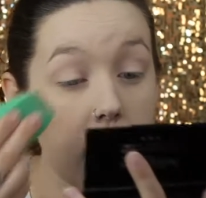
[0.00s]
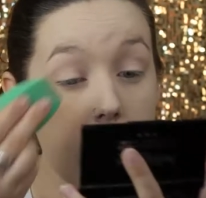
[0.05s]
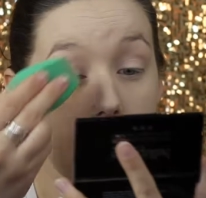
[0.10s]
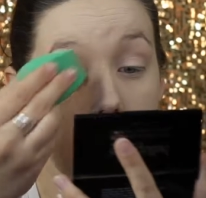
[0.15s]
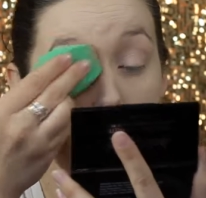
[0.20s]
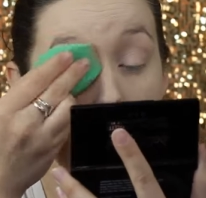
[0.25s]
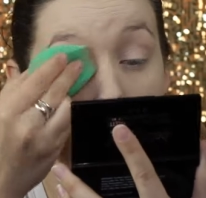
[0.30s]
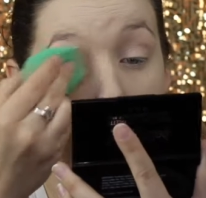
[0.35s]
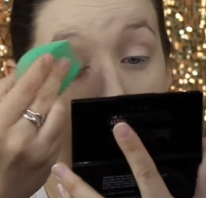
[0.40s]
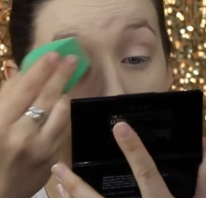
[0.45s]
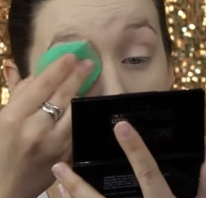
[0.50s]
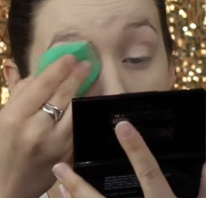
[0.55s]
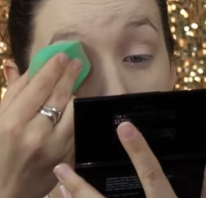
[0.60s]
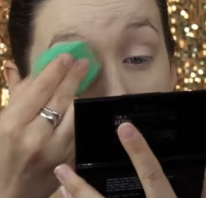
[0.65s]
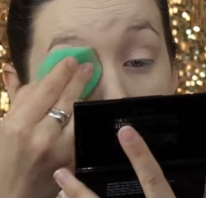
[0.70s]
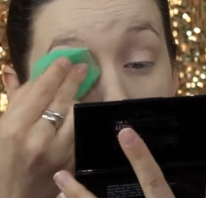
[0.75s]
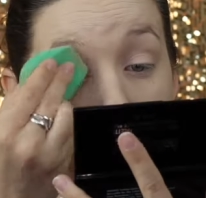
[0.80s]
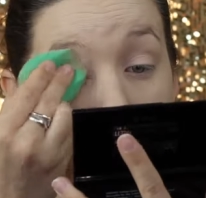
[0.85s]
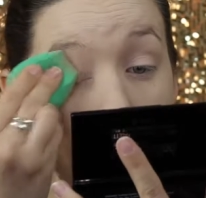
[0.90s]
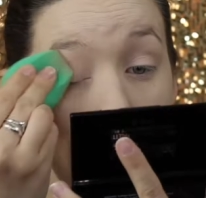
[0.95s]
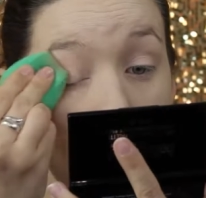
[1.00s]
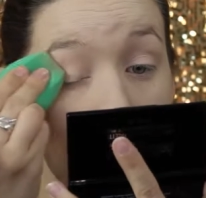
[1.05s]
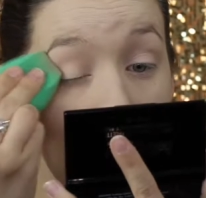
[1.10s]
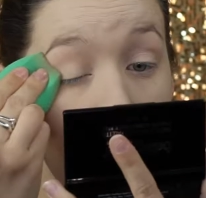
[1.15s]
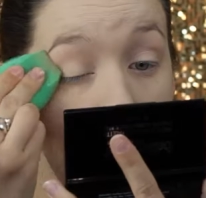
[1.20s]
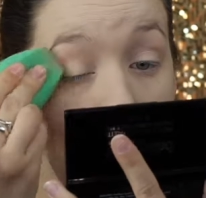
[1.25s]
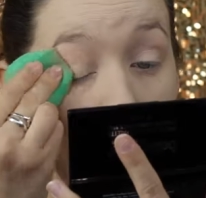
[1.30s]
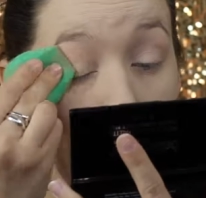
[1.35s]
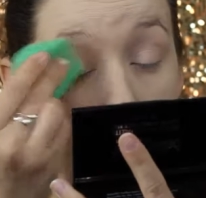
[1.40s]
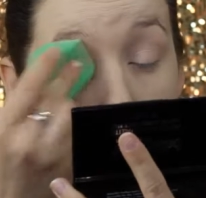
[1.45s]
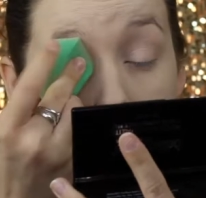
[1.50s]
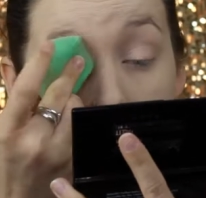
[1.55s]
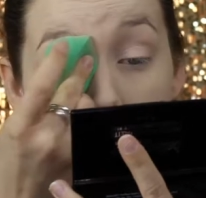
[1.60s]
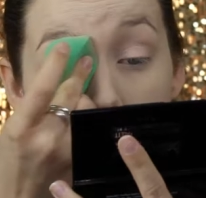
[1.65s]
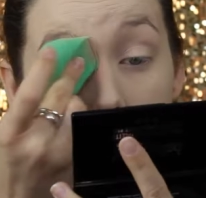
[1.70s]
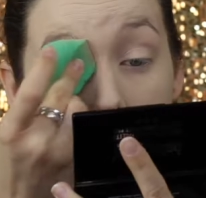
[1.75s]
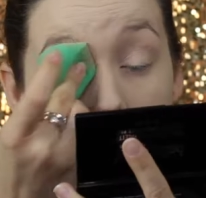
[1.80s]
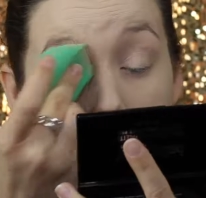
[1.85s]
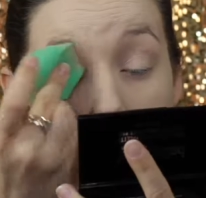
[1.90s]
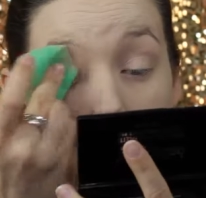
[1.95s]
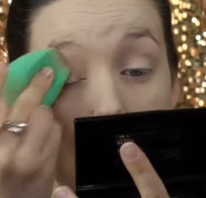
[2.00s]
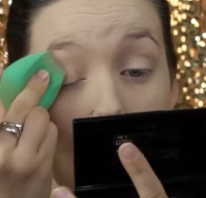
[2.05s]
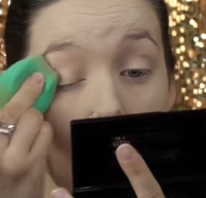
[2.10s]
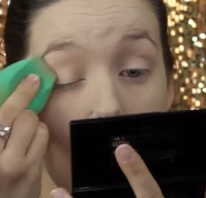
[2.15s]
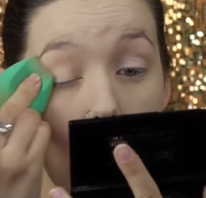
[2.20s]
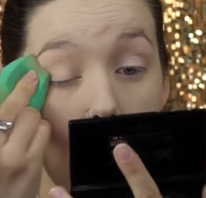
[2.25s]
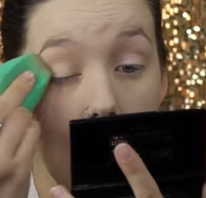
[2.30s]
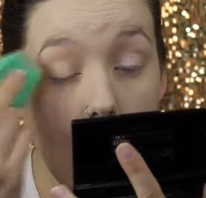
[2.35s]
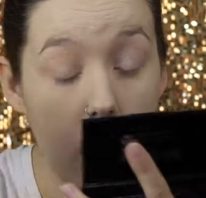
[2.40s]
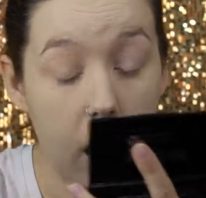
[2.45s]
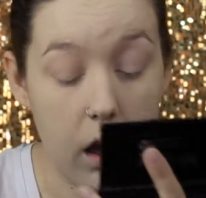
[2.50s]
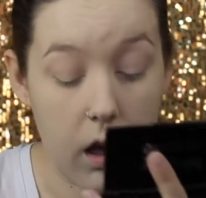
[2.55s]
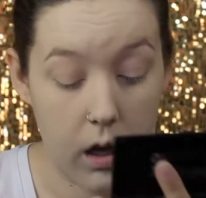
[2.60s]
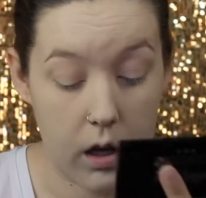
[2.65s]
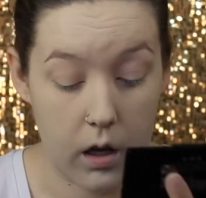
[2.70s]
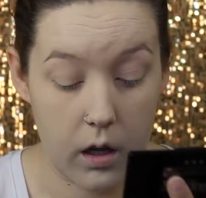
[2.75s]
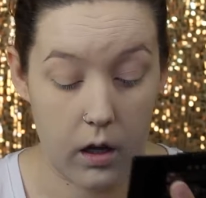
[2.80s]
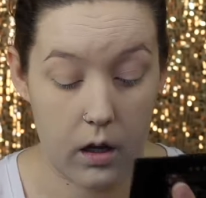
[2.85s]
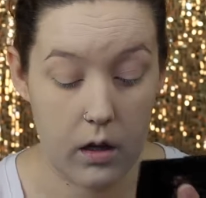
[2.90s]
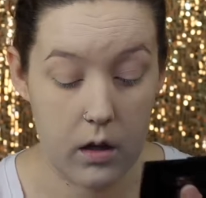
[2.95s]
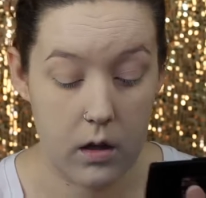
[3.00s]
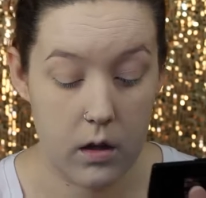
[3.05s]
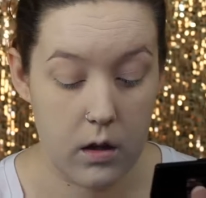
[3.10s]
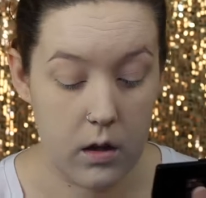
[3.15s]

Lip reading: lids are